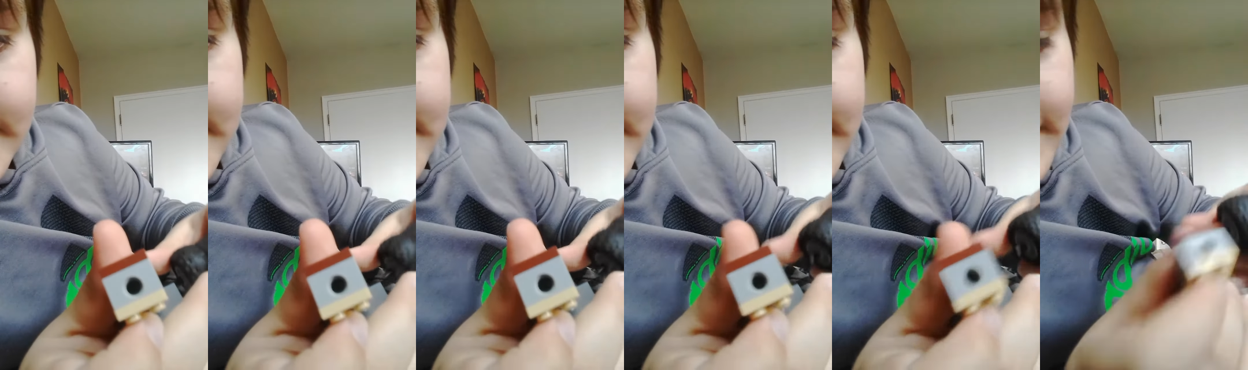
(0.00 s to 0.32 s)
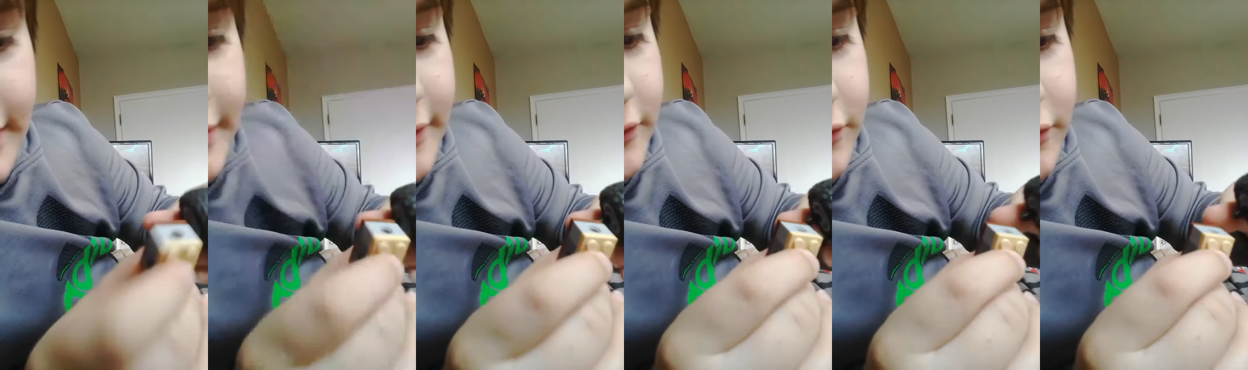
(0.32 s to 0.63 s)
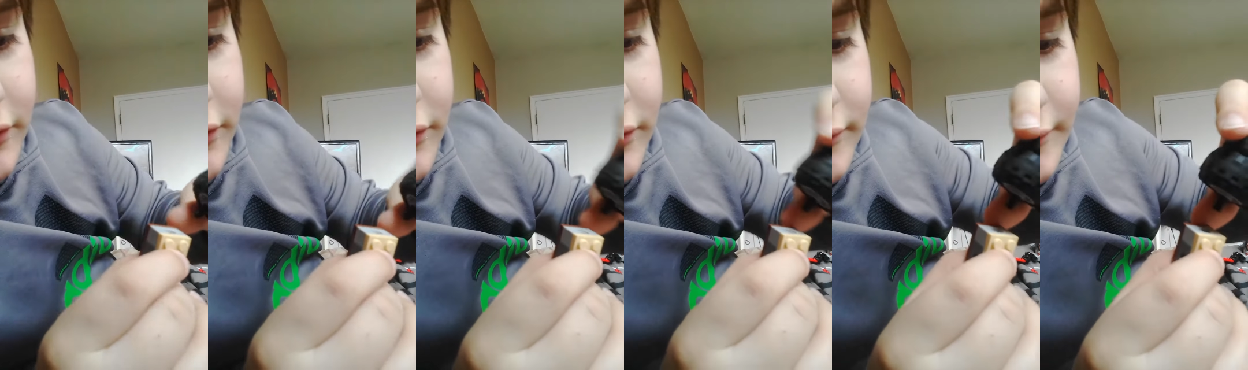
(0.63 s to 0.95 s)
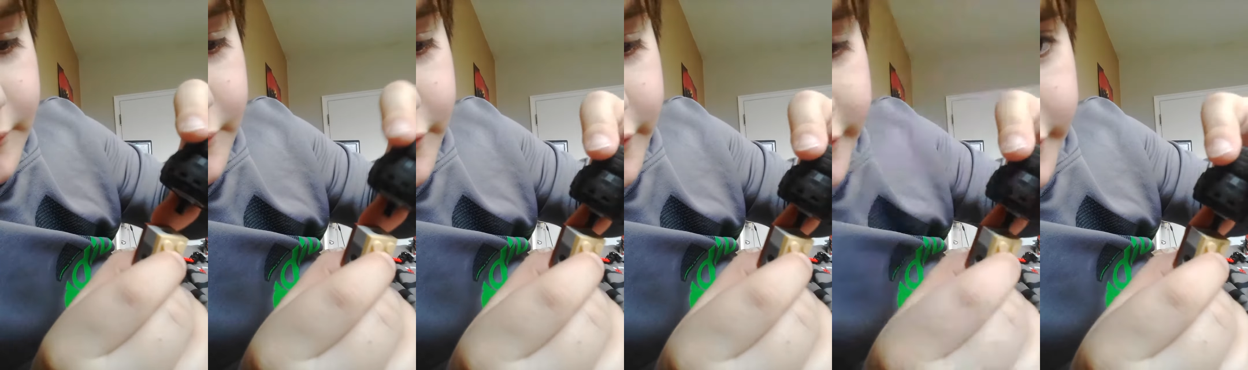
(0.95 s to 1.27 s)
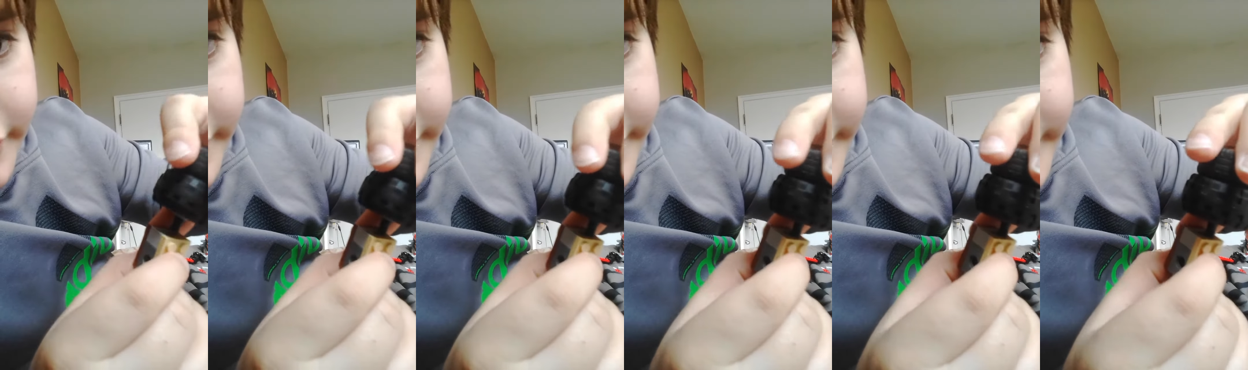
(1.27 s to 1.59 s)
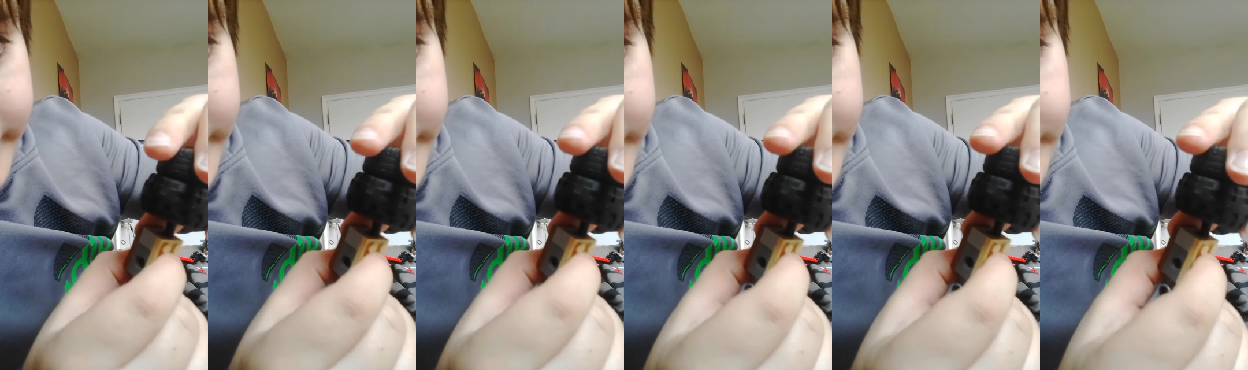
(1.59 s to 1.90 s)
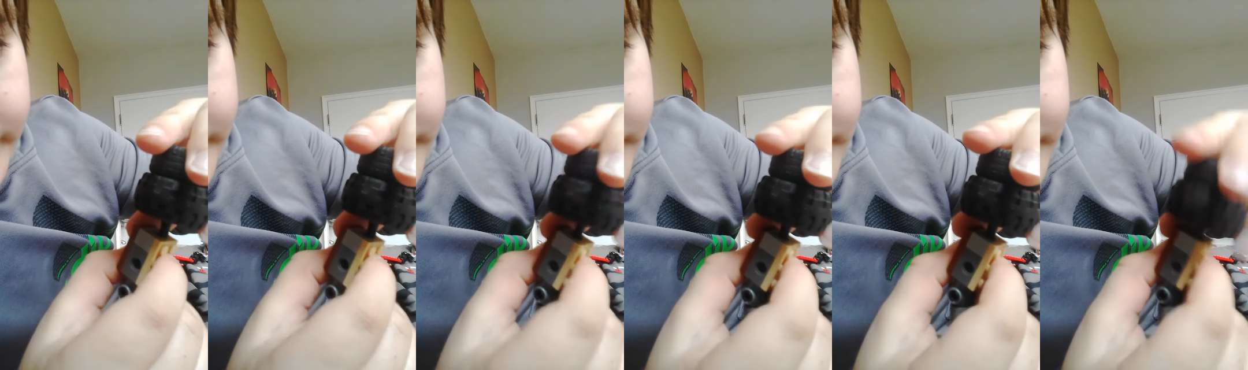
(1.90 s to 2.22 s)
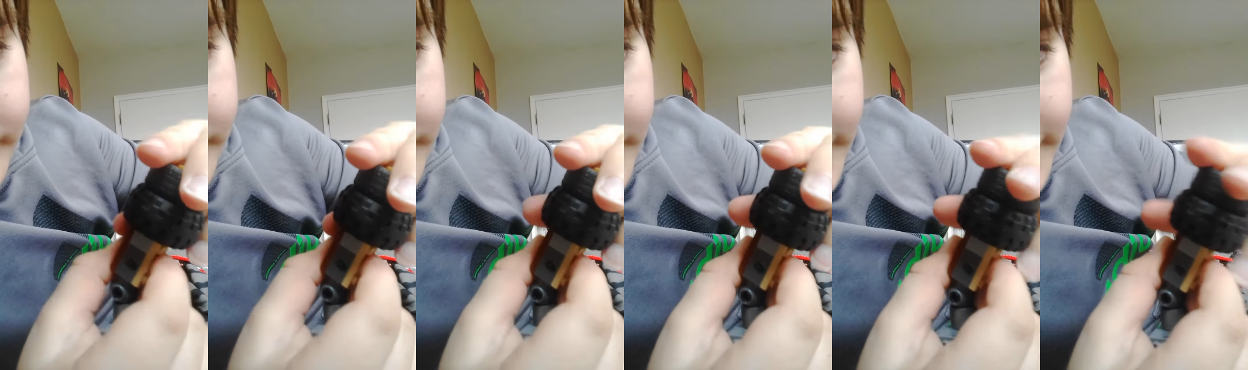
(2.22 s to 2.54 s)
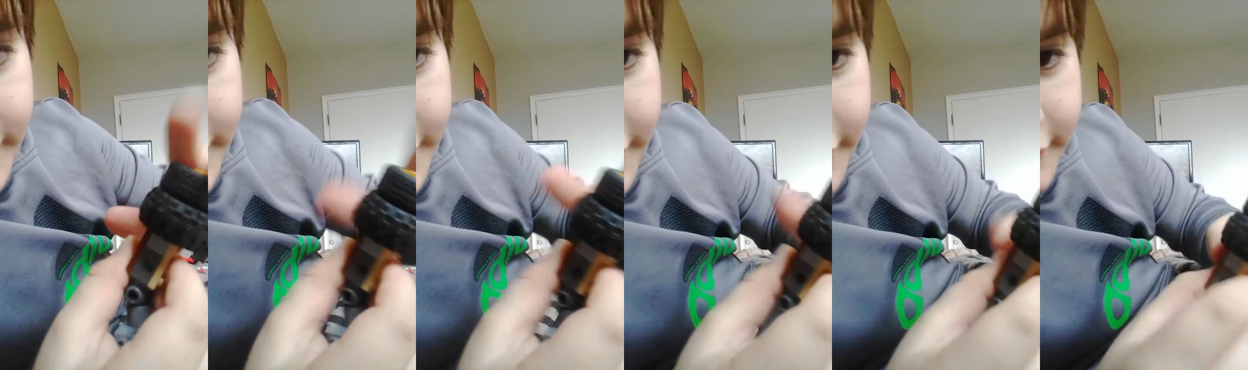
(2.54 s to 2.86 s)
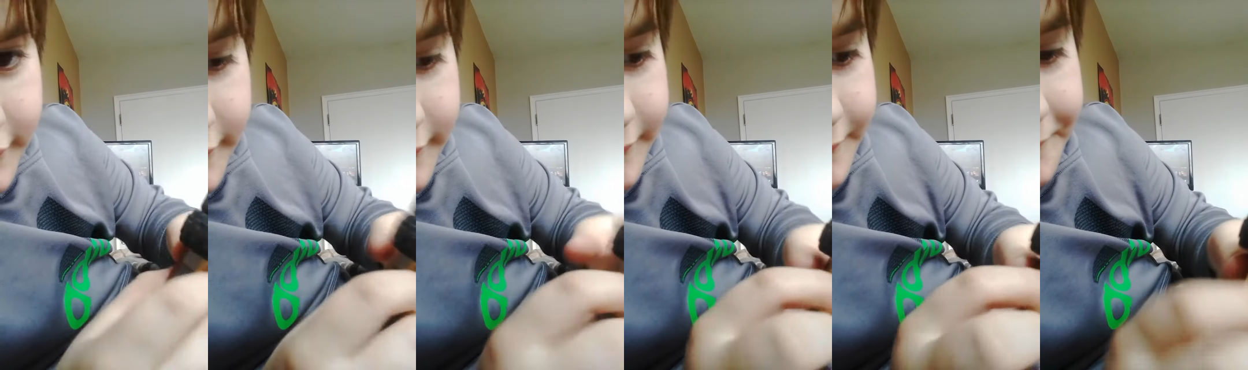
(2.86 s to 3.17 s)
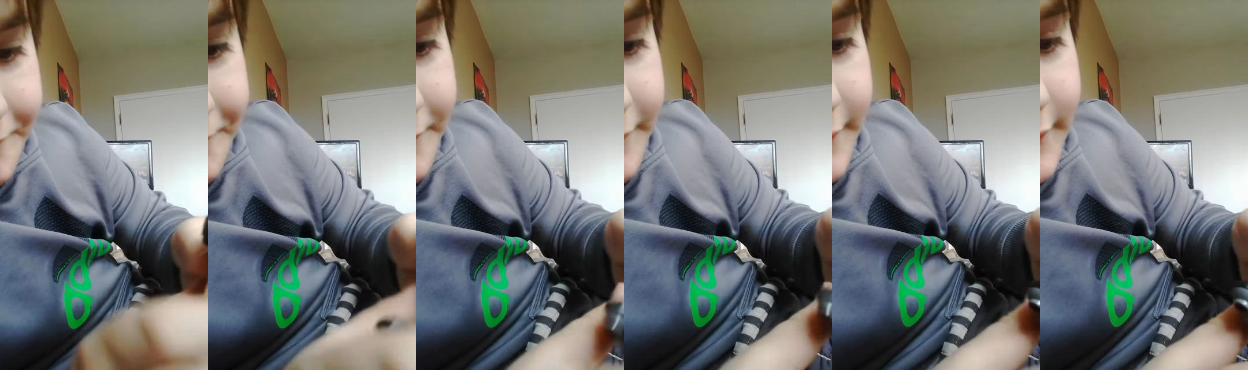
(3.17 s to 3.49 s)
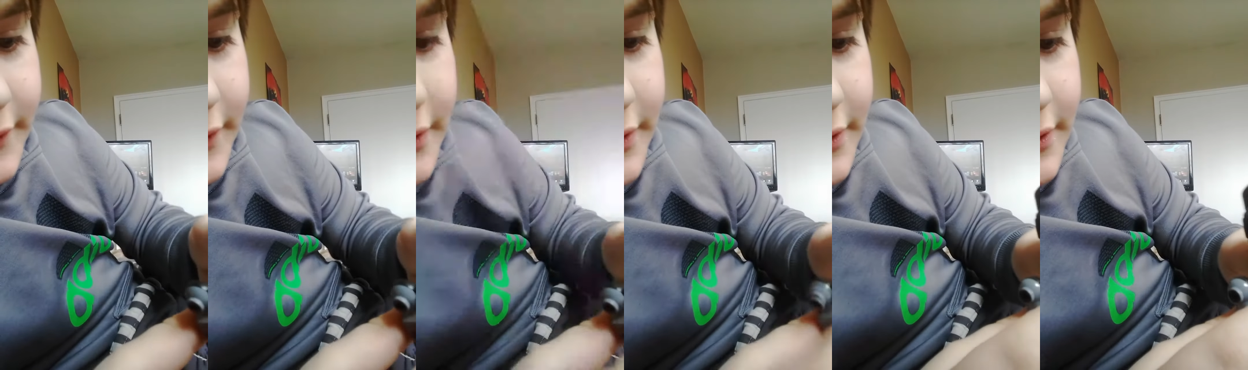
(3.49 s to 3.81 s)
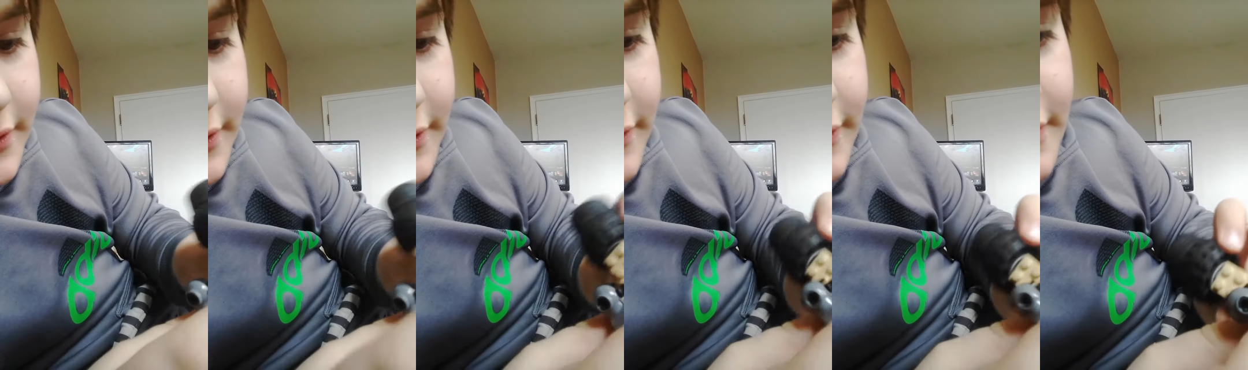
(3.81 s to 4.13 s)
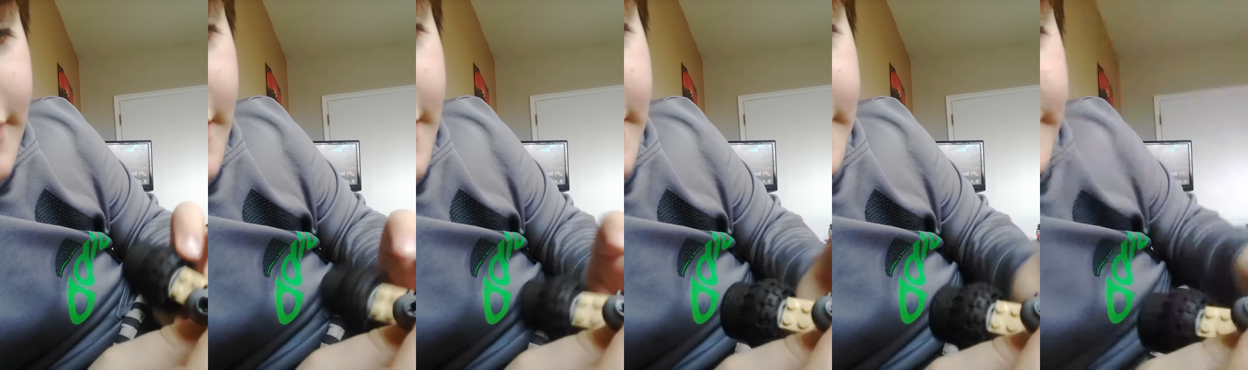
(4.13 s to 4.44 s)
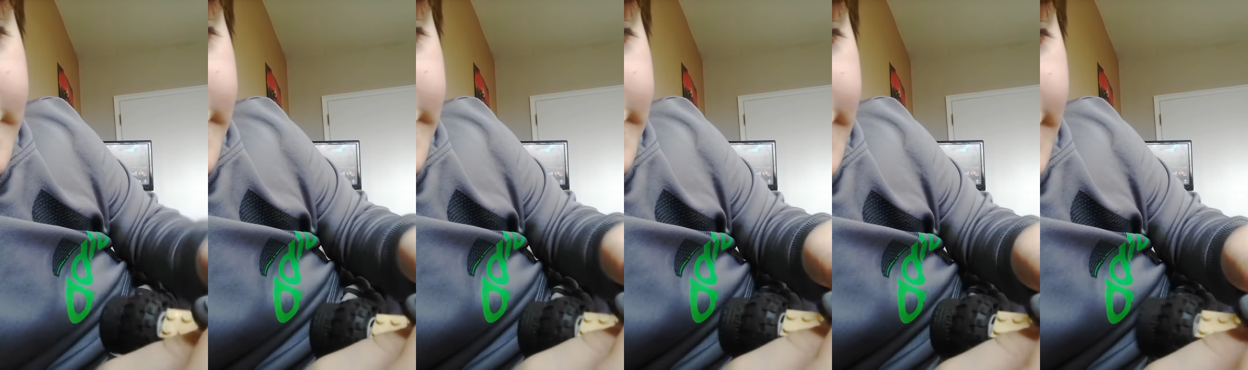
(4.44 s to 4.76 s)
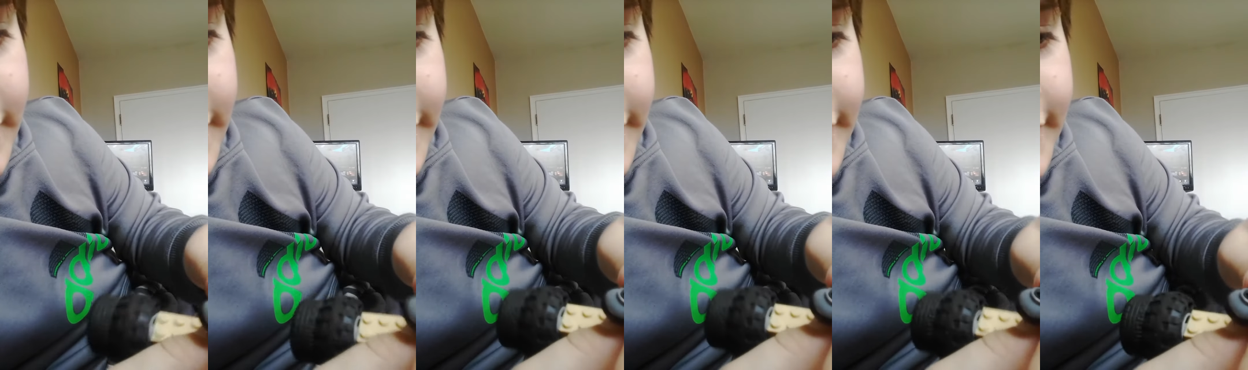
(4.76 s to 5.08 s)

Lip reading: Nobody's mouth can be seen.